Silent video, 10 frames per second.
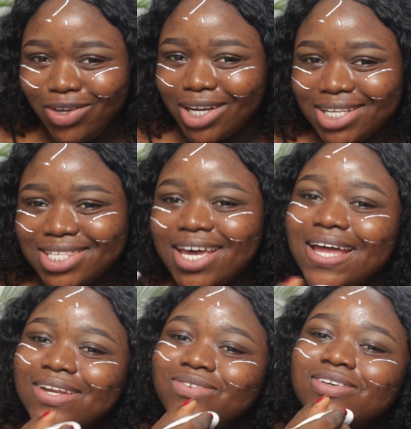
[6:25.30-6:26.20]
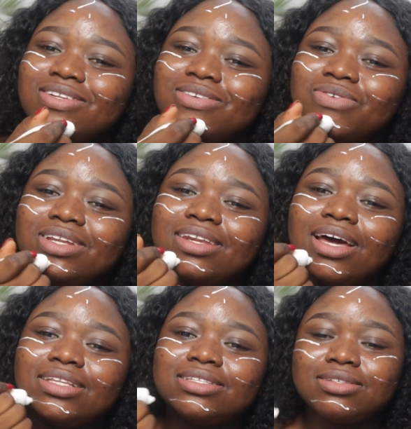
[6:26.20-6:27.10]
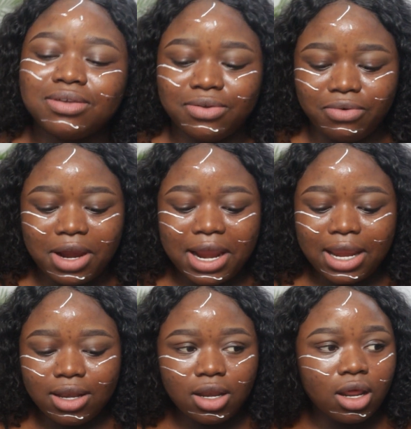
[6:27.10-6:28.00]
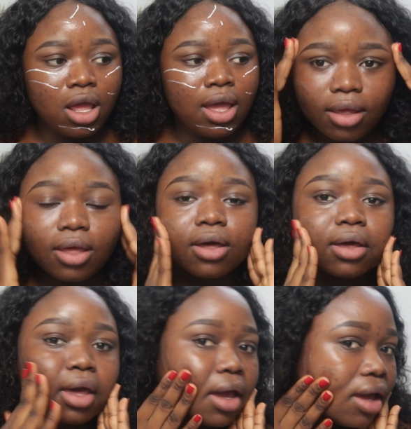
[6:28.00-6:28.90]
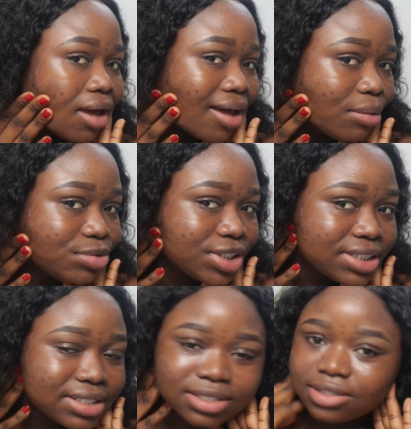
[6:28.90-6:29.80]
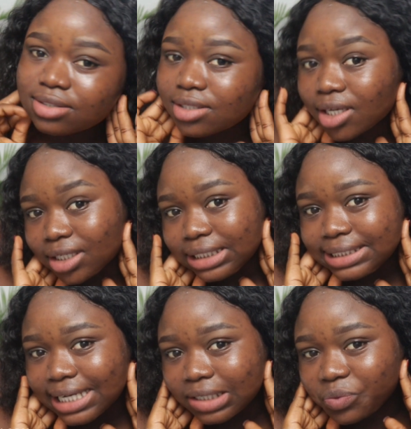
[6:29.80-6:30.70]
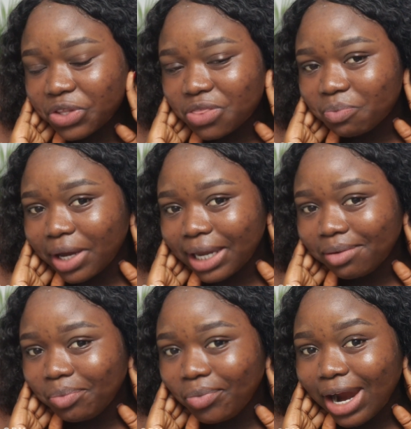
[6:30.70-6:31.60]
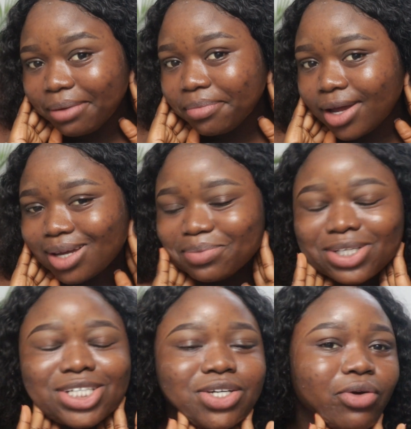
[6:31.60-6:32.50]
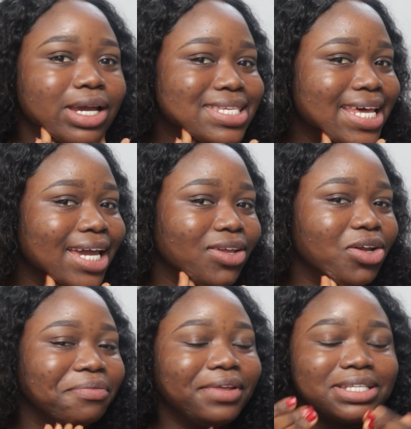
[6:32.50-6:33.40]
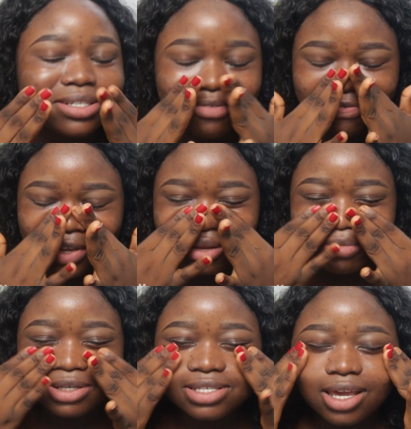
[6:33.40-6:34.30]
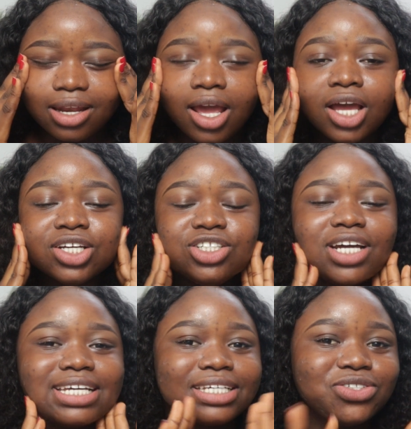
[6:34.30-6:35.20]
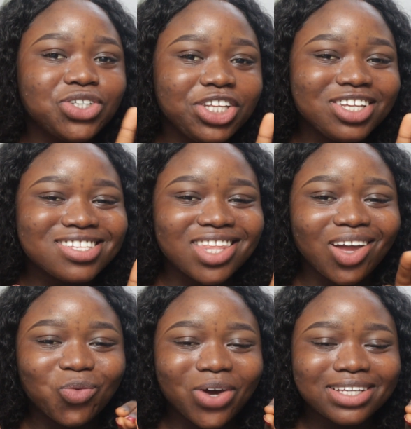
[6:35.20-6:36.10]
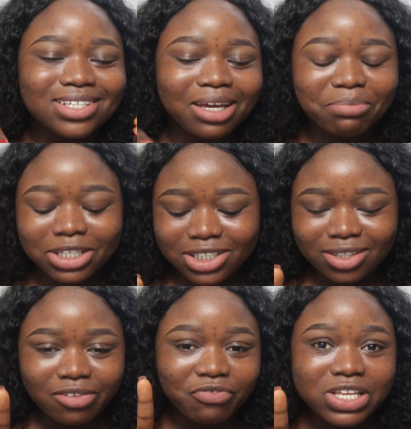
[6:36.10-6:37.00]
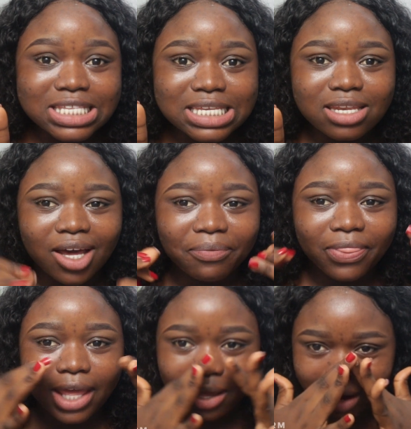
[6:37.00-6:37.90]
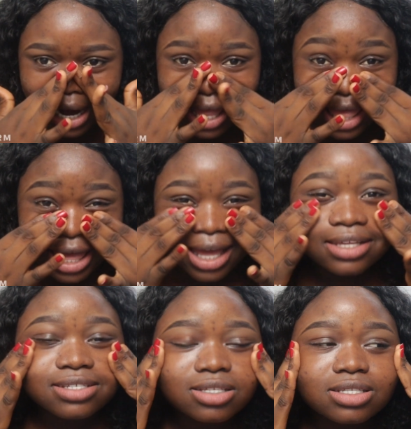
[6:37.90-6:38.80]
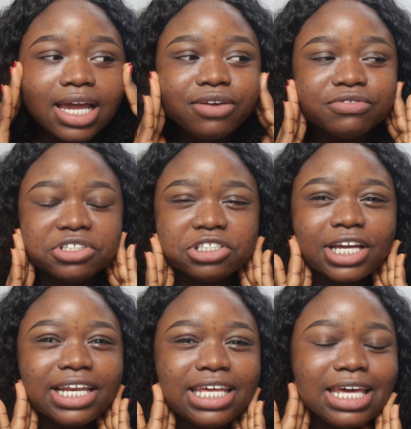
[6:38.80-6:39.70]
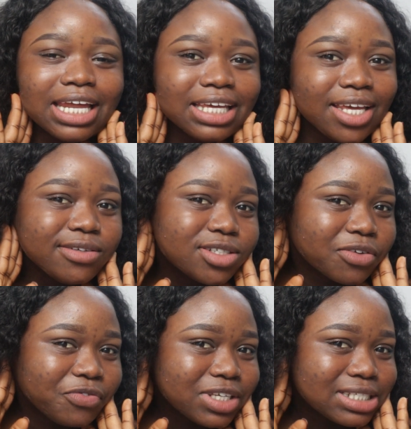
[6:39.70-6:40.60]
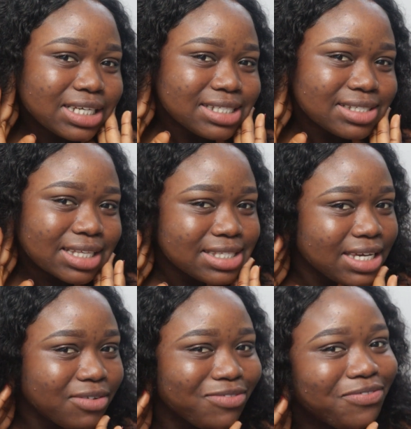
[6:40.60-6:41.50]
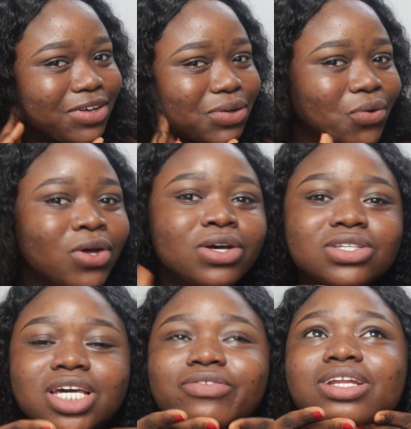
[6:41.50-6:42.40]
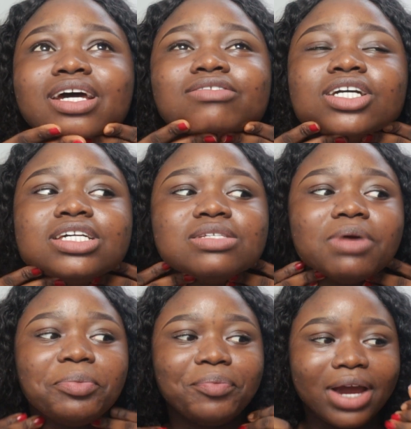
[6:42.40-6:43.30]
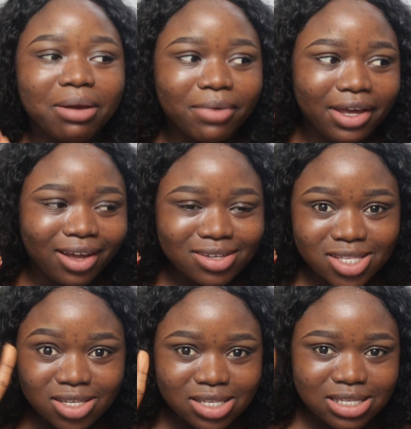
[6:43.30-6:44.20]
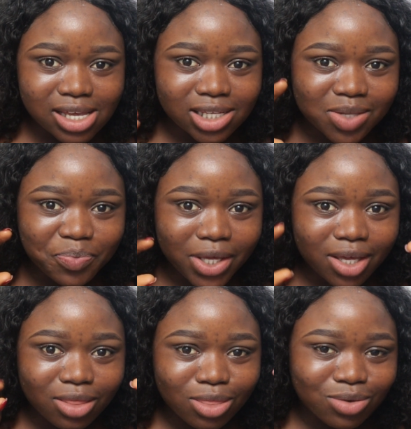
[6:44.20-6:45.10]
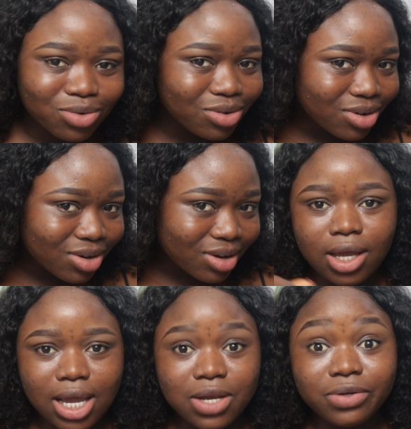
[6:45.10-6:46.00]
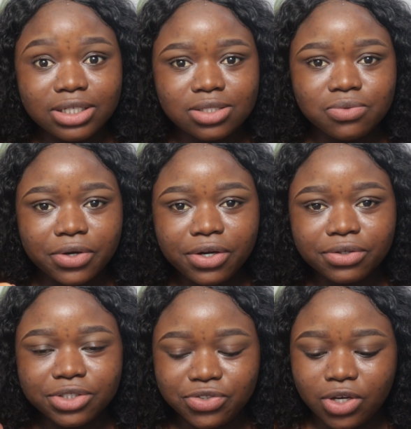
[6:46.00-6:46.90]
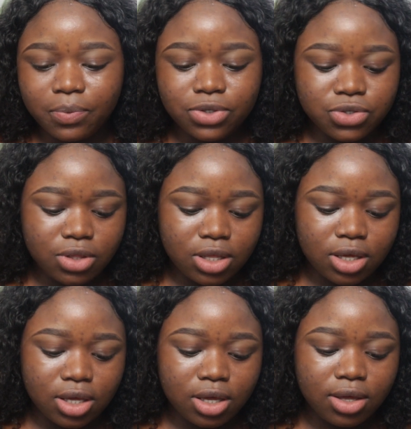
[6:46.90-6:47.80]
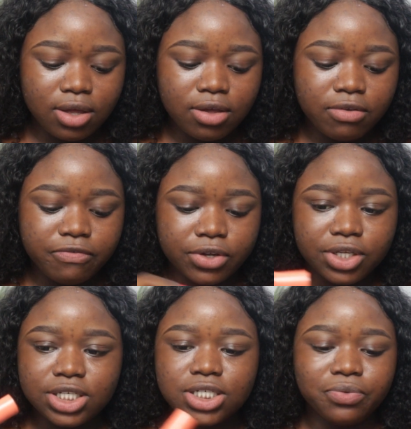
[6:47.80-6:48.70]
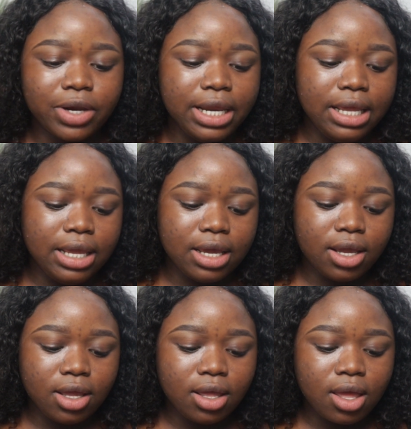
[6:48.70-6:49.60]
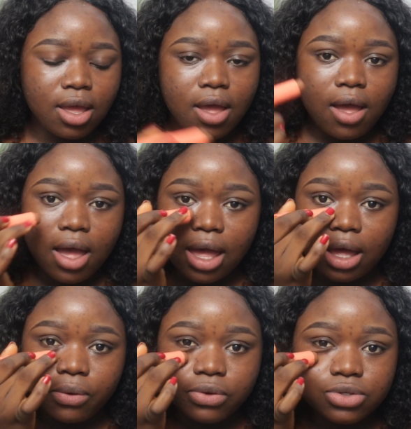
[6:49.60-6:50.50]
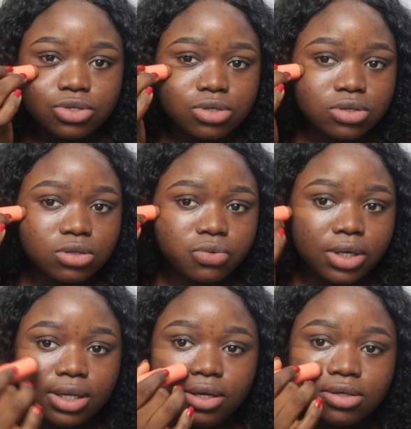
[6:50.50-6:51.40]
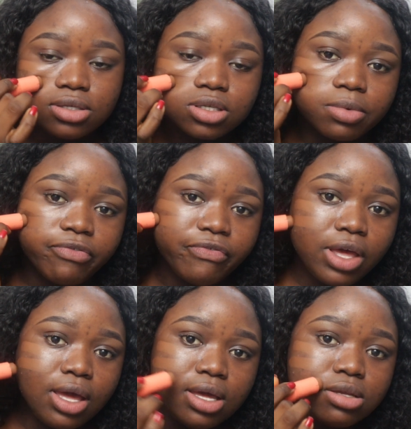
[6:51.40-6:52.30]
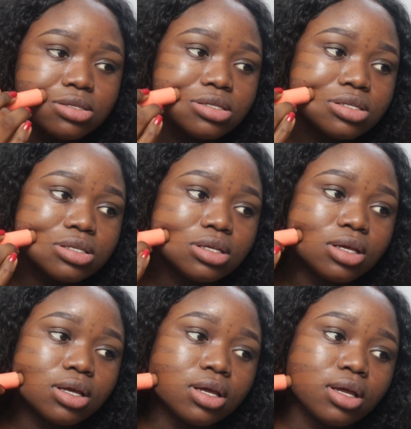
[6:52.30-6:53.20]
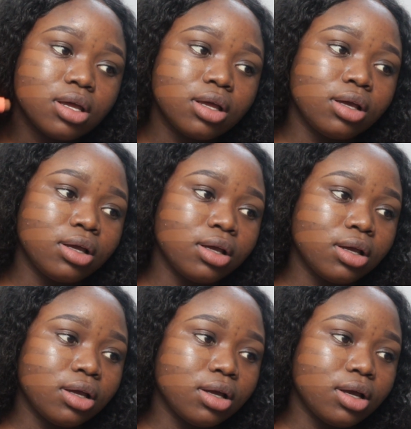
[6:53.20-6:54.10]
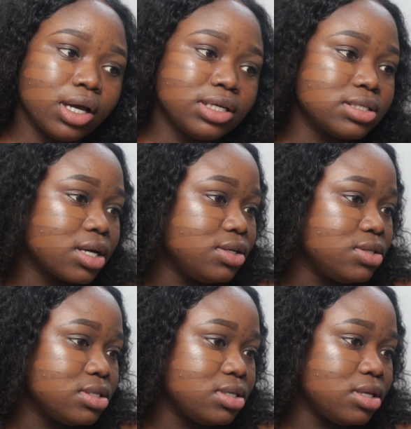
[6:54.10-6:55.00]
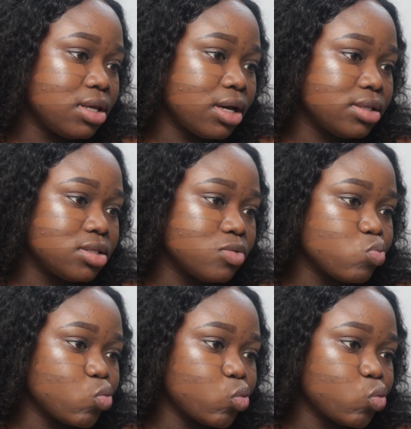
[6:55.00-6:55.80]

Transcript: you understand? We're not doing that, right? Okay, I'm just done with my primer, moisturizer, and all of that, and I'm feeling my skin. You guys, I told you this thing works like magic. The Vinci Lab thing, right? It's kind of jelly and it gives your face that satin feel. So even after using my primer, you can still see it peeking through. Anyways, we're gonna go straight up into the foundation right here. I want to quickly use this on my face. Guys, can you see that?